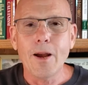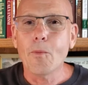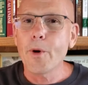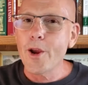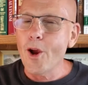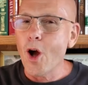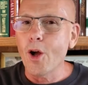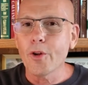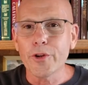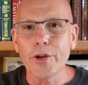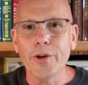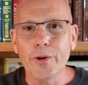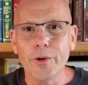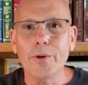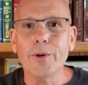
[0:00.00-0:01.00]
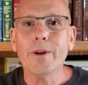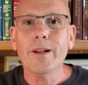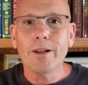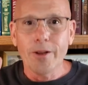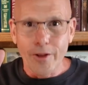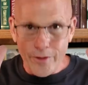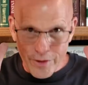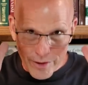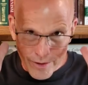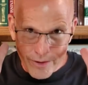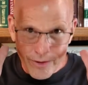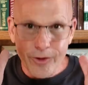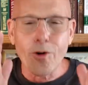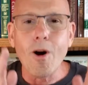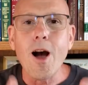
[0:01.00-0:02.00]
And we all do.
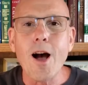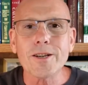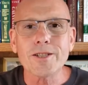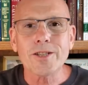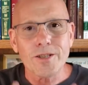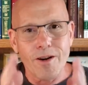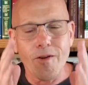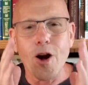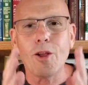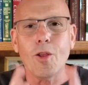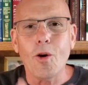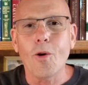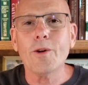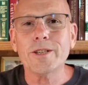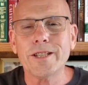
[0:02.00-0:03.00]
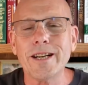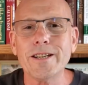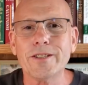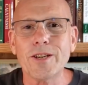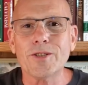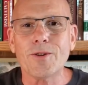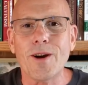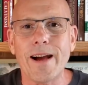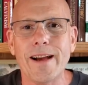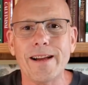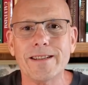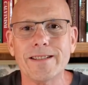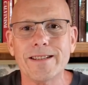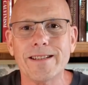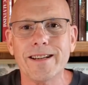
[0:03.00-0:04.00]
The cross of our Lord Jesus
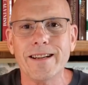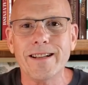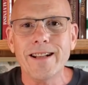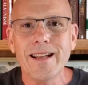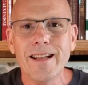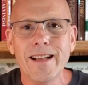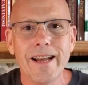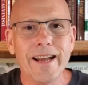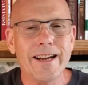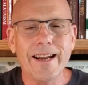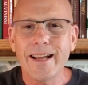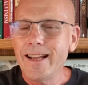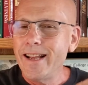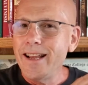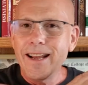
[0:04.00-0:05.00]
Christ, it,